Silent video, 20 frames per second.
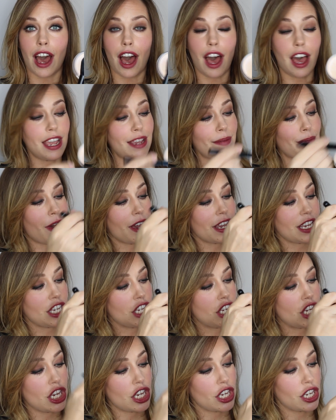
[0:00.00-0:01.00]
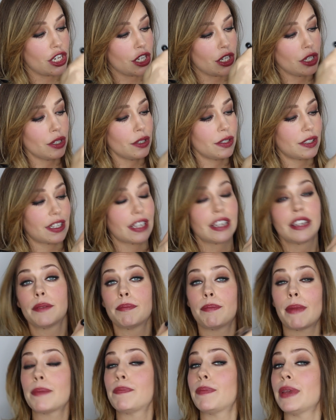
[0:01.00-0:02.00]
I might use
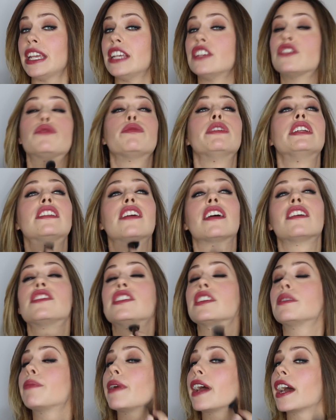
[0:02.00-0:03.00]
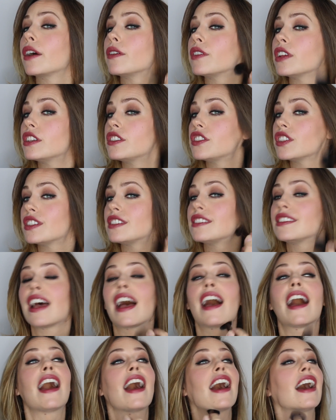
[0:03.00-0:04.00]
my peach retouching powder just
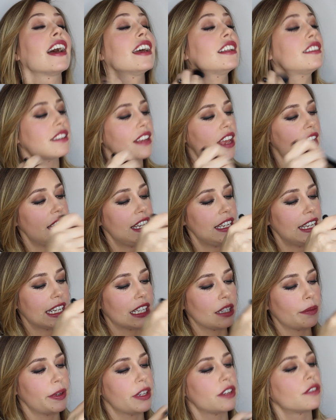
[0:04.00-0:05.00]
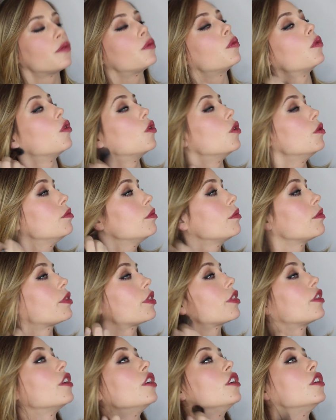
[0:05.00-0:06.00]
to add a little bit of
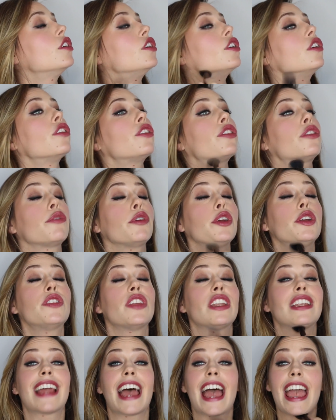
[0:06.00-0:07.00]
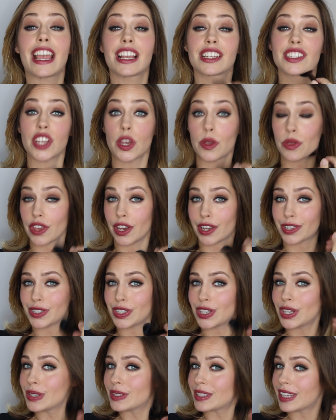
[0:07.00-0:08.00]
warmth through the neck, so thus
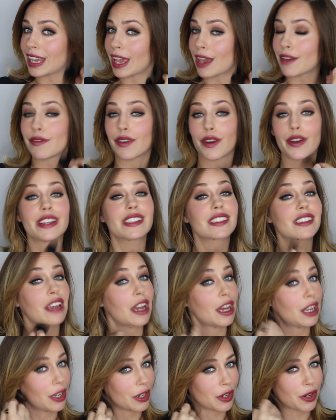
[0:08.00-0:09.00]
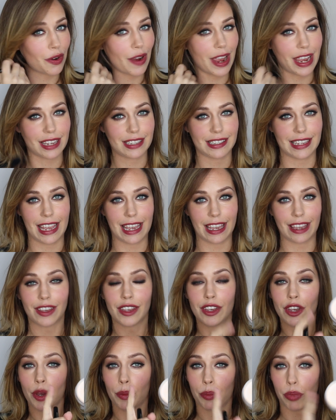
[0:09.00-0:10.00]
using it for its colour correcting
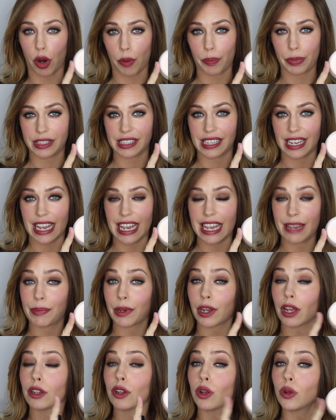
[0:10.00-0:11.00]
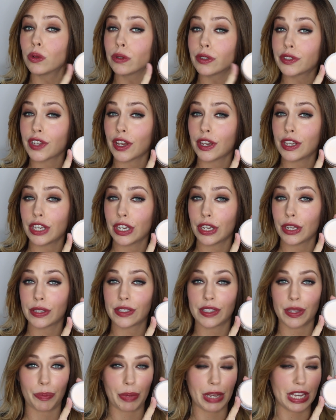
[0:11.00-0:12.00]
property. But I'll also
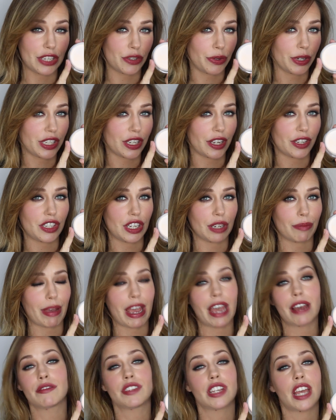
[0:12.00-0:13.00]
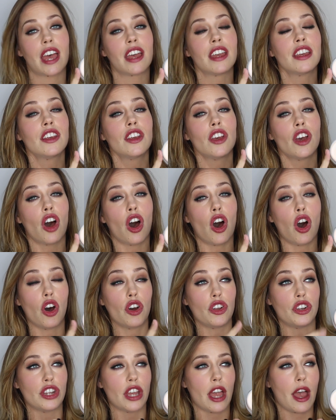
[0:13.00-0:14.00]
use the peach retouching powder
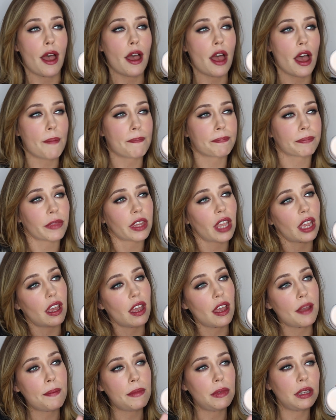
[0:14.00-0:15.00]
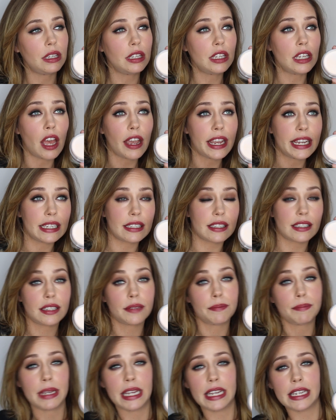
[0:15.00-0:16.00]
on a light
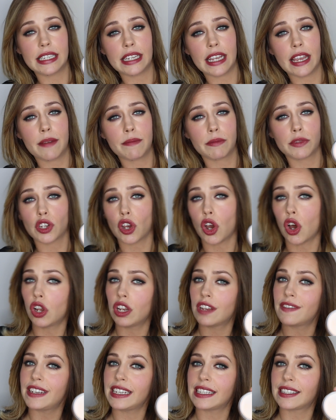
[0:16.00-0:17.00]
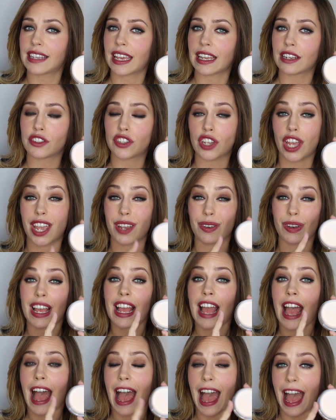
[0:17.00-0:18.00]
to medium to olivey skin tone
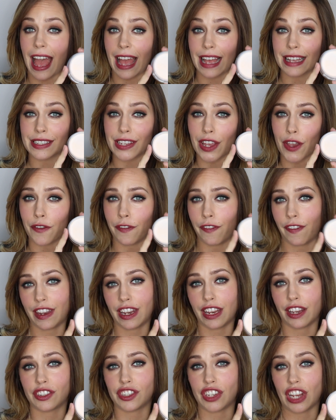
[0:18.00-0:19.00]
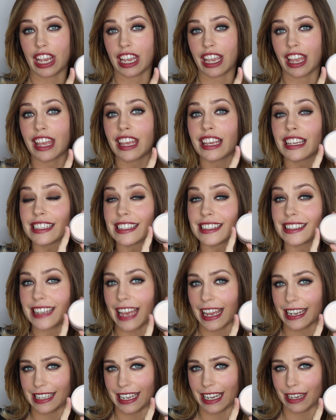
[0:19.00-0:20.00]
as a finishing
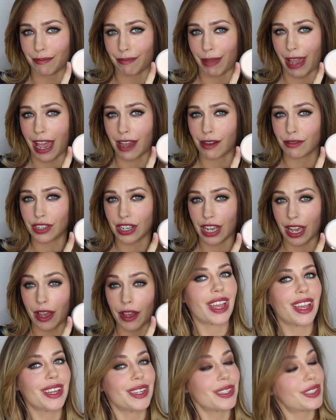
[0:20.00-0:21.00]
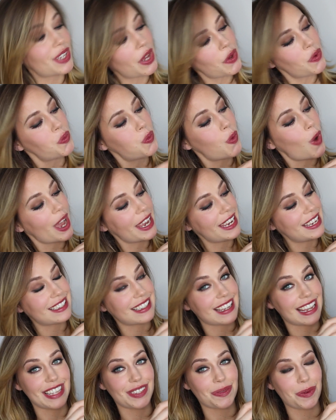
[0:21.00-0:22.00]
setting powder. So
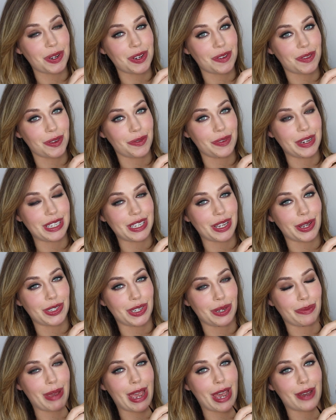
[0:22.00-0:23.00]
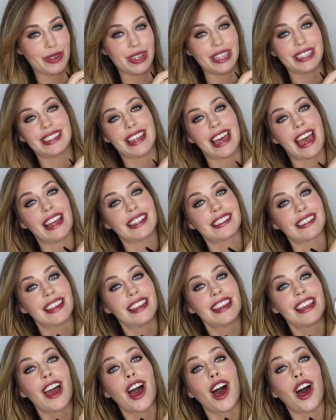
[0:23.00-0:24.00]
white is one of the retouching powders that
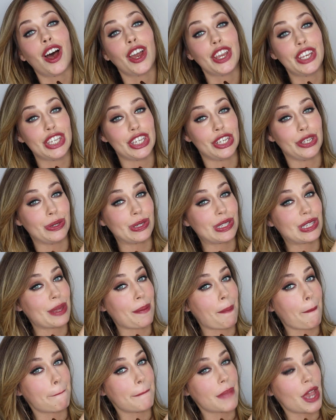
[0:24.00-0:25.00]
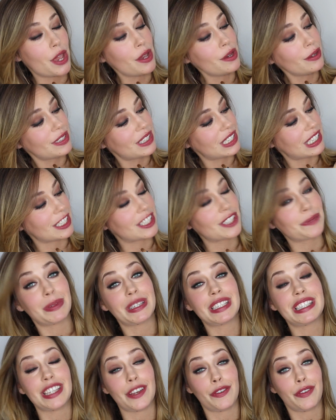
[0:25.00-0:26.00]
I use the most,
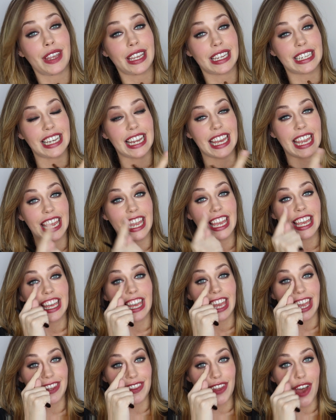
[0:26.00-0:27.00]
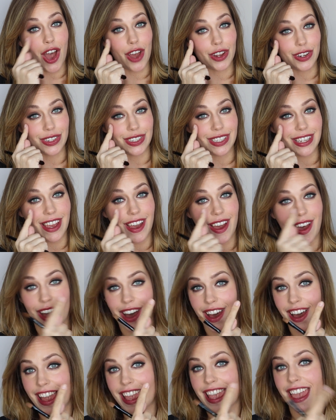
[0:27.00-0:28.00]
specifically in the under
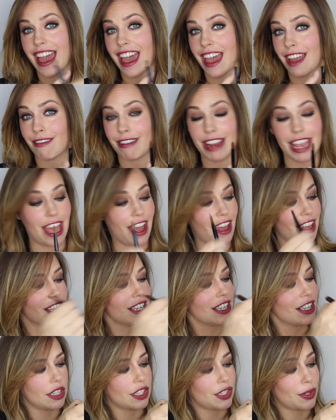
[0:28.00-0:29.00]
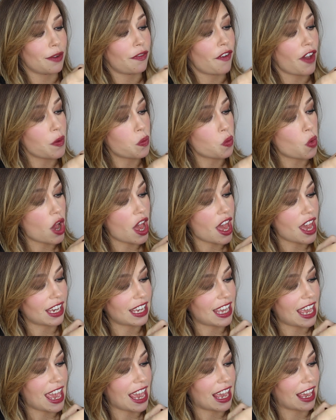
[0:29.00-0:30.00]
eye area. So if I'm
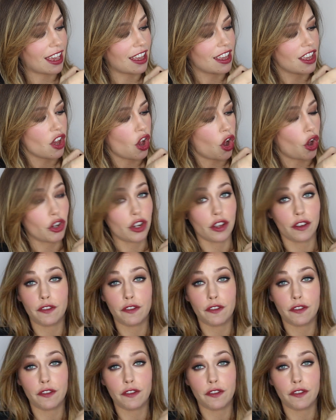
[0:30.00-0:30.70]
working on a